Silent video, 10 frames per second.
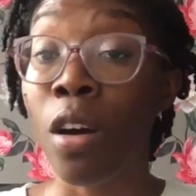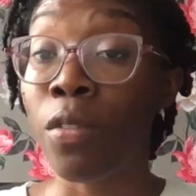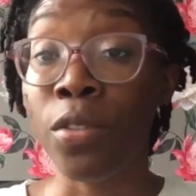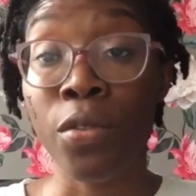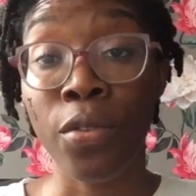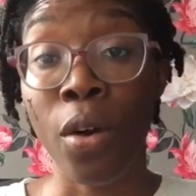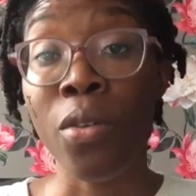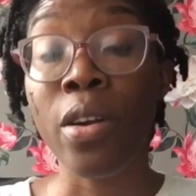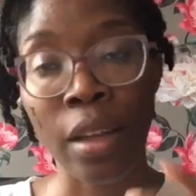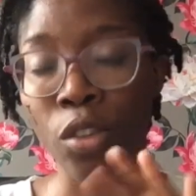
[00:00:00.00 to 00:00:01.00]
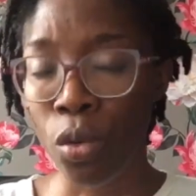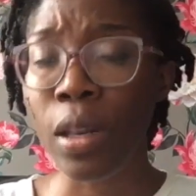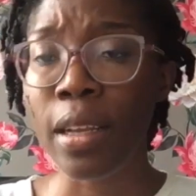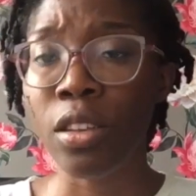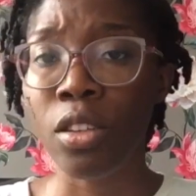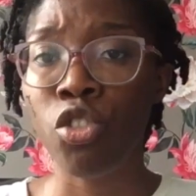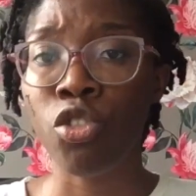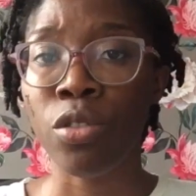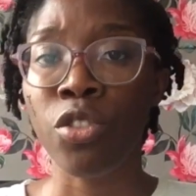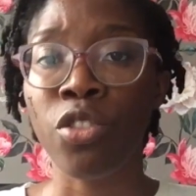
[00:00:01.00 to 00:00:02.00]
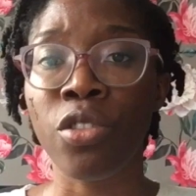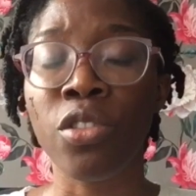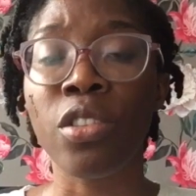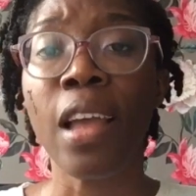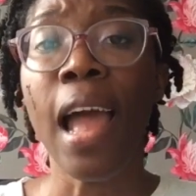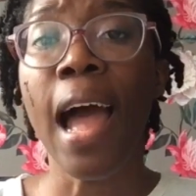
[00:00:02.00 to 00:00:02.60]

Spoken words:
of the Vogue, I do like the instructions.